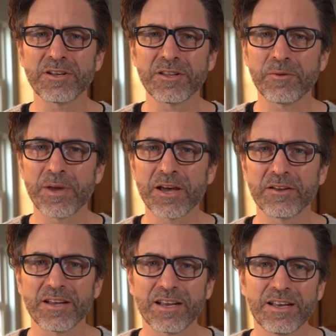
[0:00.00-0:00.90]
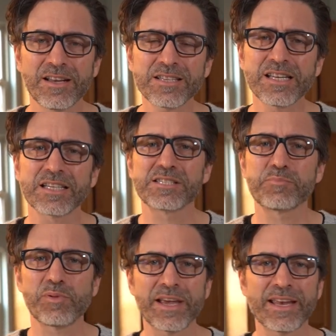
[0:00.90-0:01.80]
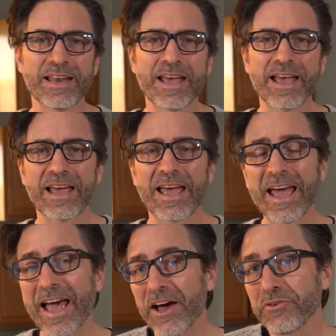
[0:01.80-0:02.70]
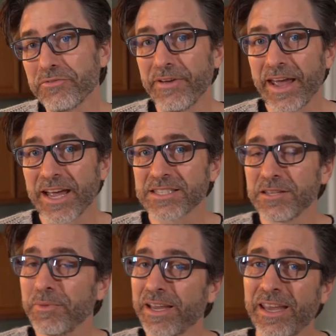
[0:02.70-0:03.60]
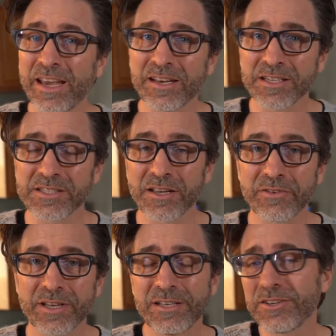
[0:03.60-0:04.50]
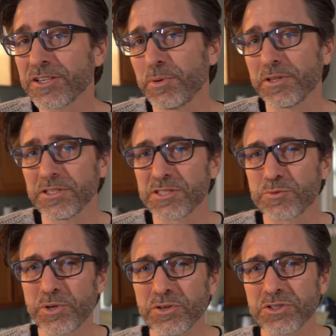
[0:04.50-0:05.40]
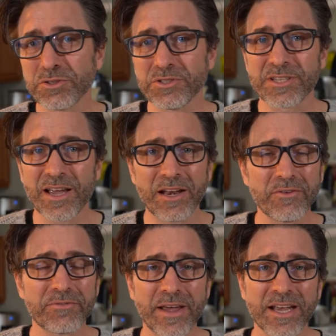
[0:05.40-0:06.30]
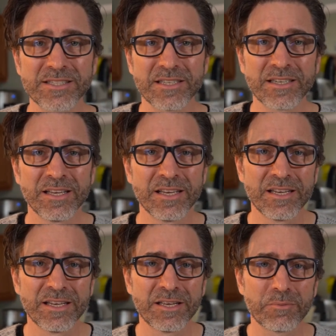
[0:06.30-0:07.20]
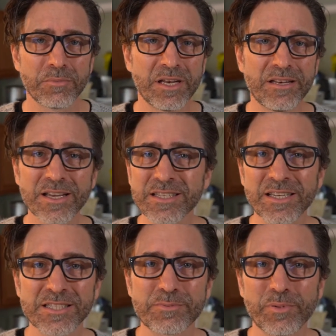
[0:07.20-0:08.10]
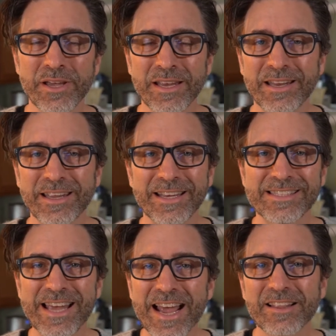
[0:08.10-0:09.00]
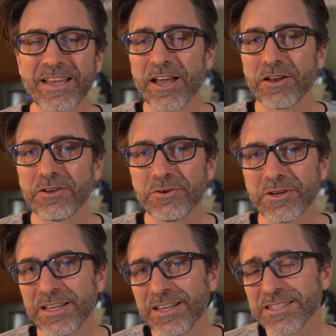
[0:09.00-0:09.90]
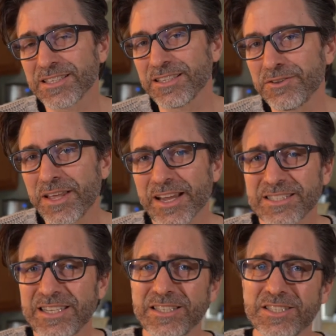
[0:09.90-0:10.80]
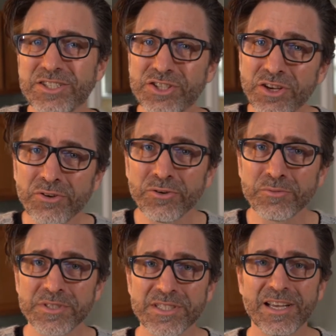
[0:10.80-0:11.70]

on the Mount, and he doesn't explain how to fast, the mechanics of it. He talks about the spiritual side of fasting, but he doesn't explain exactly how to do it. And he doesn't do that because he assumes